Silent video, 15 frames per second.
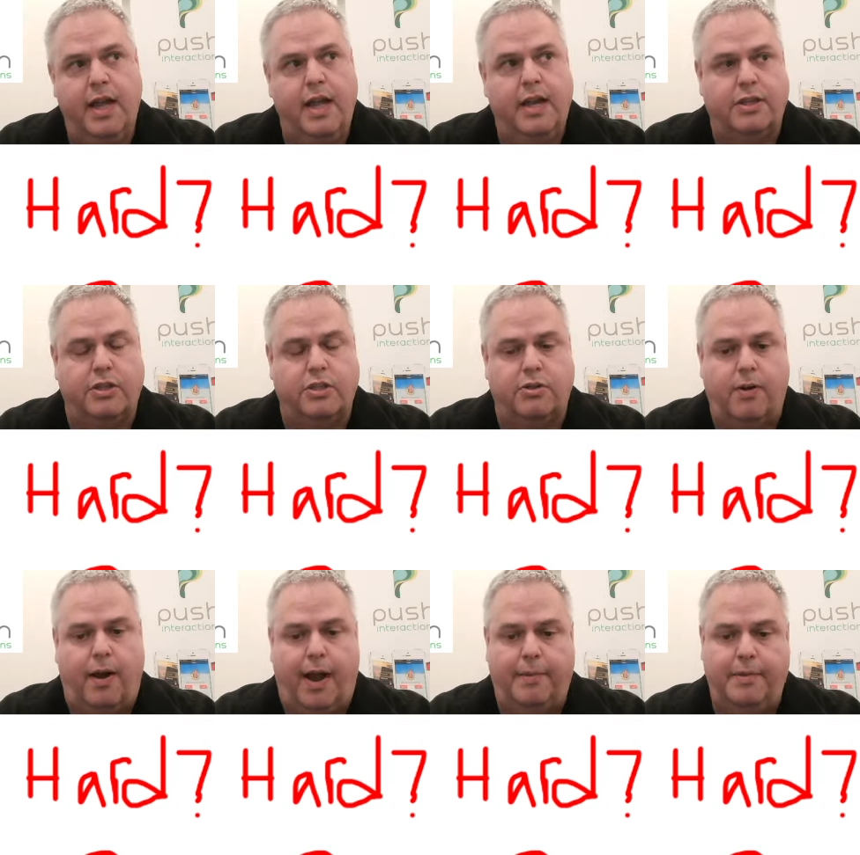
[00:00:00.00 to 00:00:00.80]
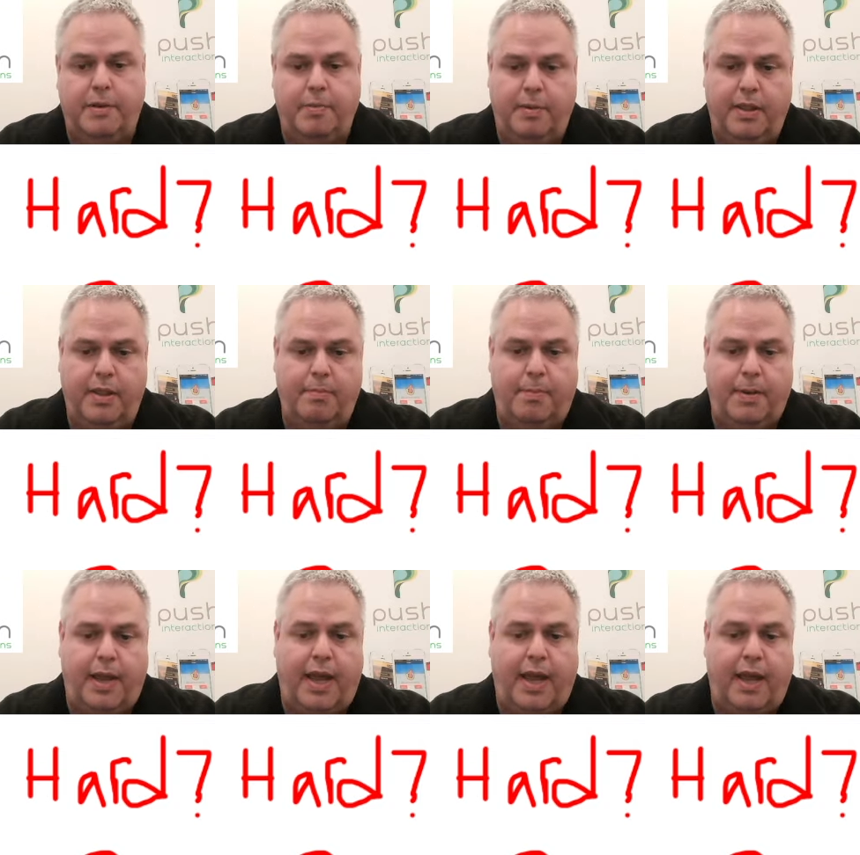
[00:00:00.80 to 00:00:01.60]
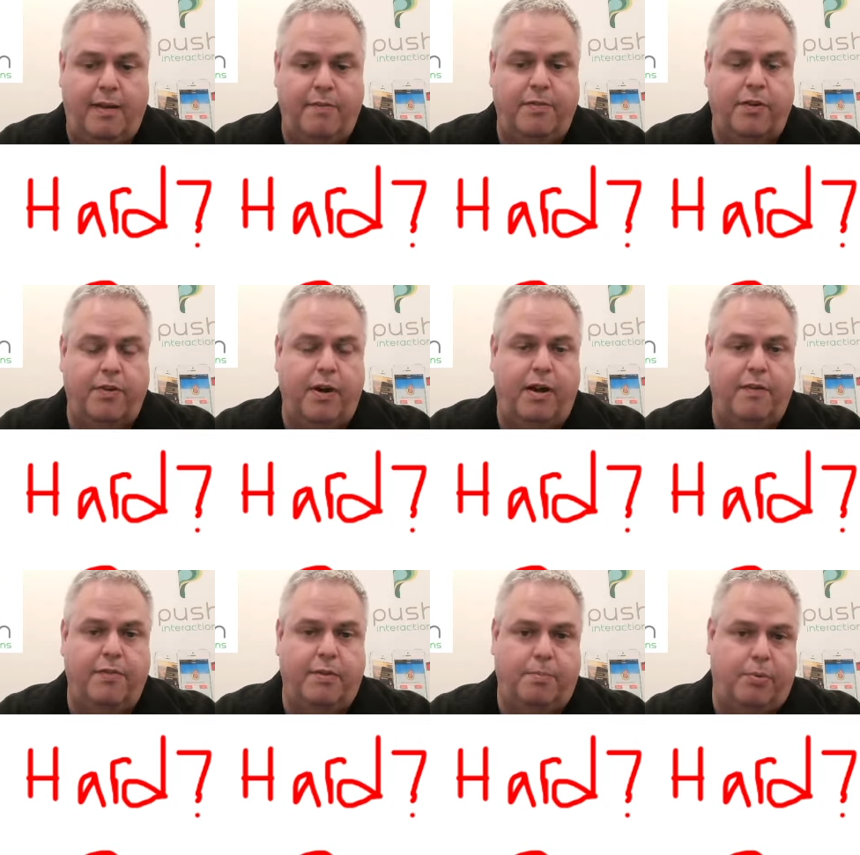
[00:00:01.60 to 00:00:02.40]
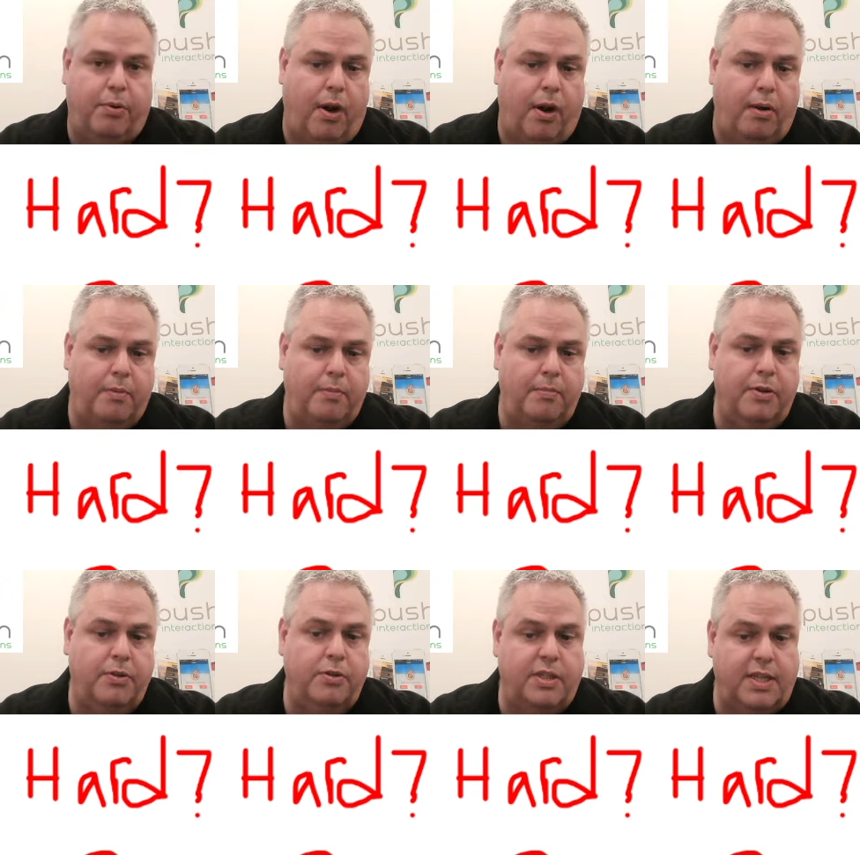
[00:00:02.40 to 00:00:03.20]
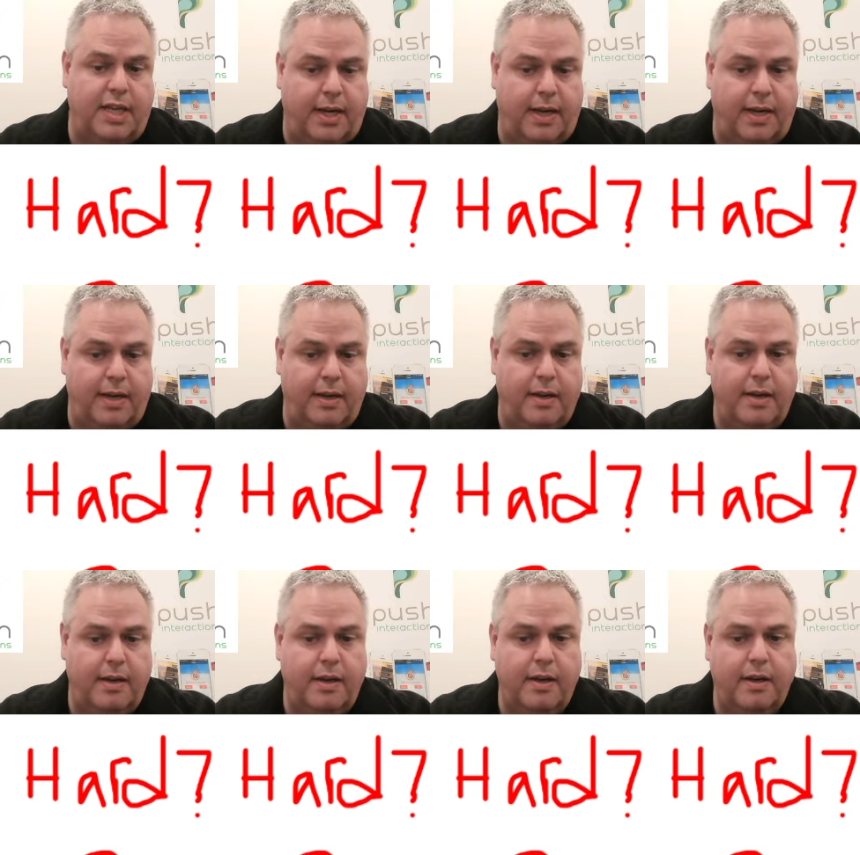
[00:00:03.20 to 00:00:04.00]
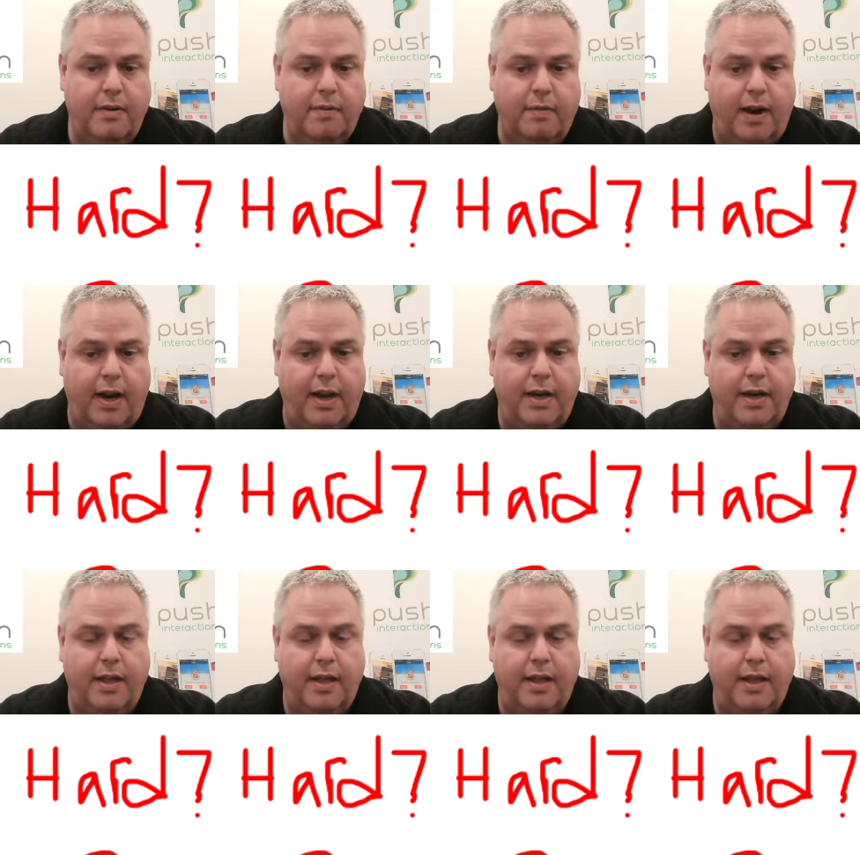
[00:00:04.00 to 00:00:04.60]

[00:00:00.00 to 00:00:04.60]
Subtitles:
describe to me the behavior of the problem you're seeing, right?